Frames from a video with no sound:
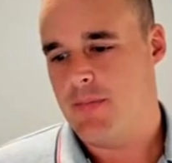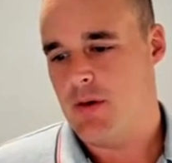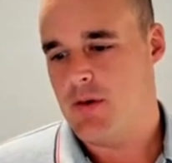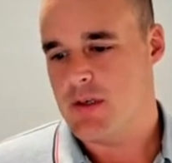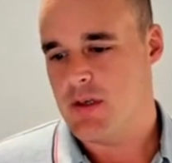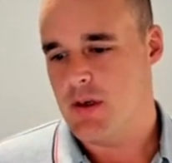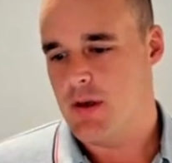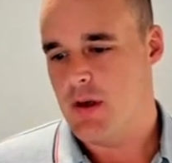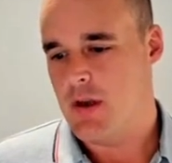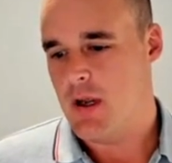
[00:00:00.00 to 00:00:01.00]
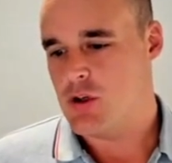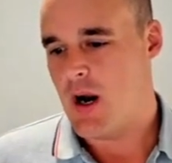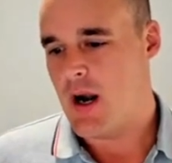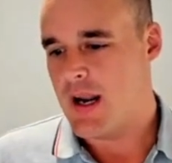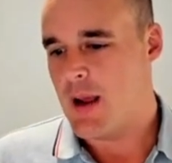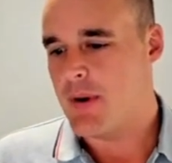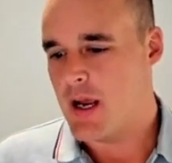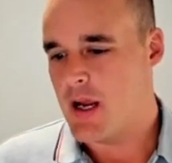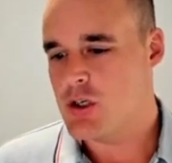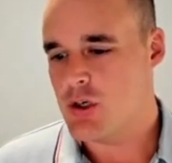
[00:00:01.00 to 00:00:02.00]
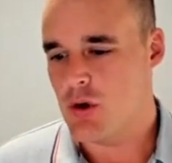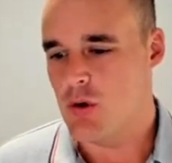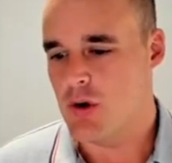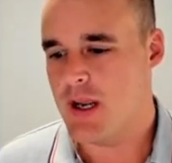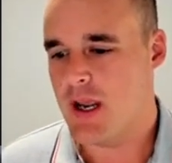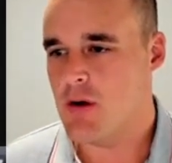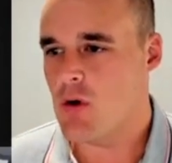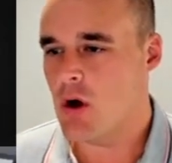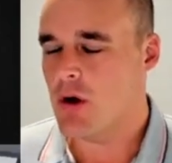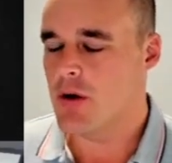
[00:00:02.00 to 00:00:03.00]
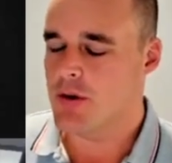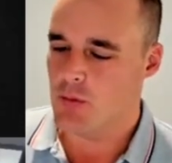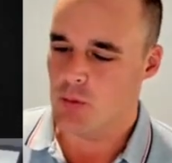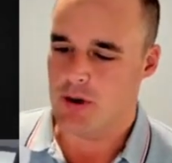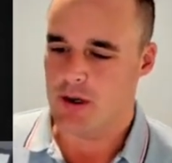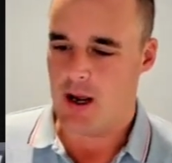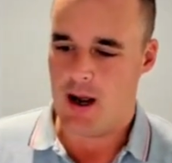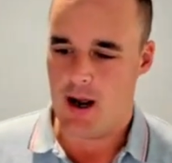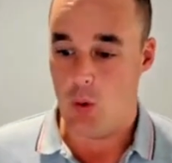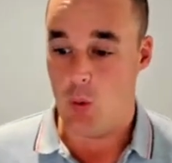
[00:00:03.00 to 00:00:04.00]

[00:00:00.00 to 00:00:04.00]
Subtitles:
there is a training application called KeyRocket that we are